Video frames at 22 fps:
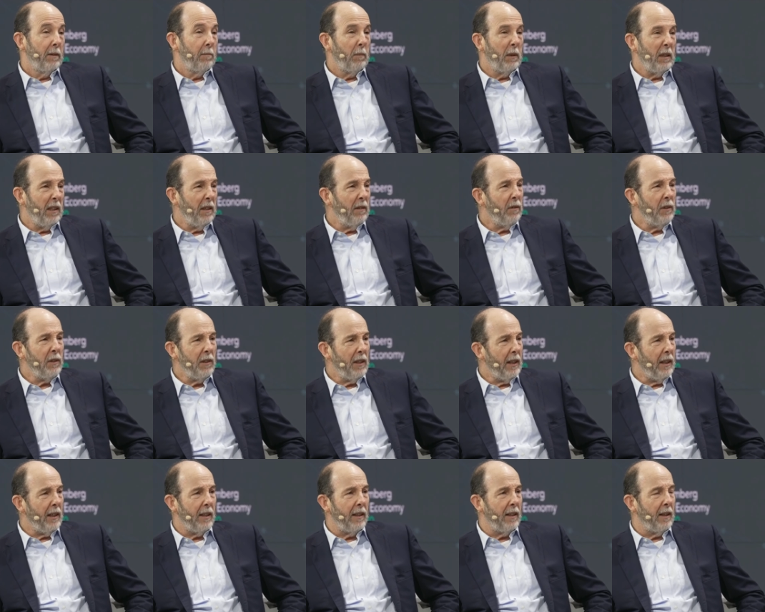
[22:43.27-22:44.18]
even
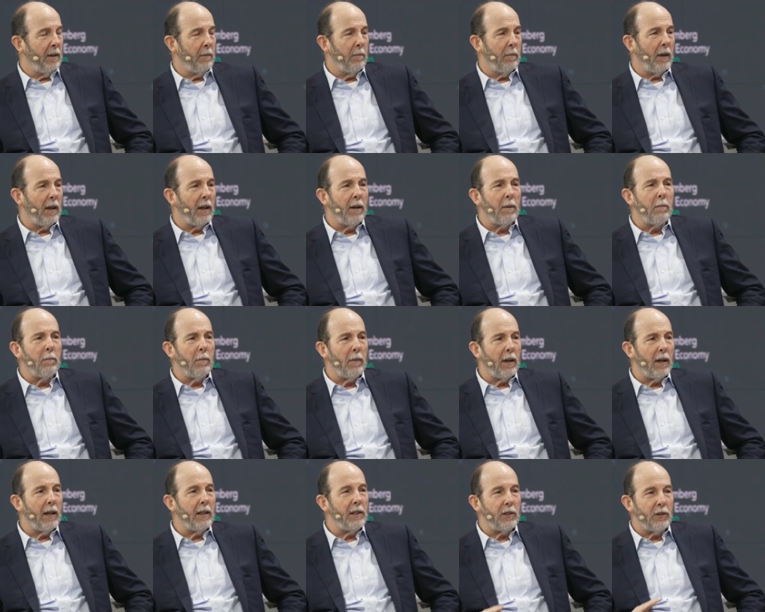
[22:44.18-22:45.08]
then,
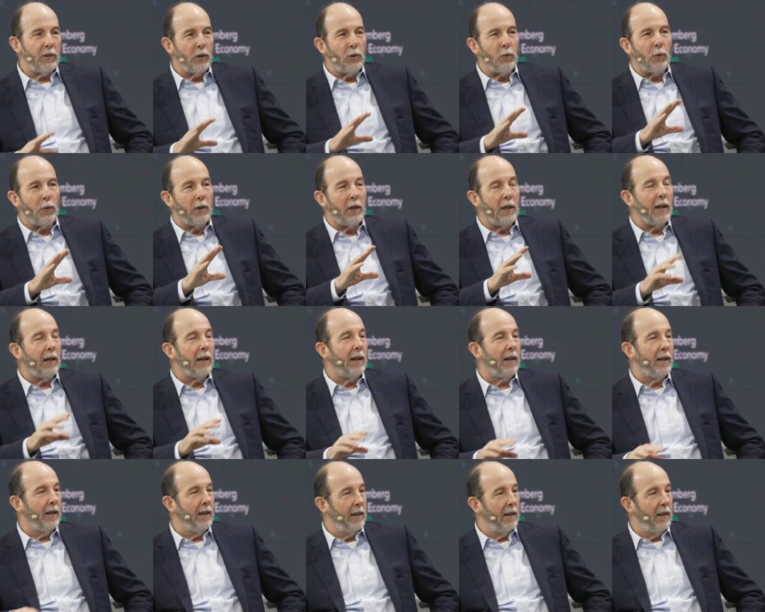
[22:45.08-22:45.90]
I still think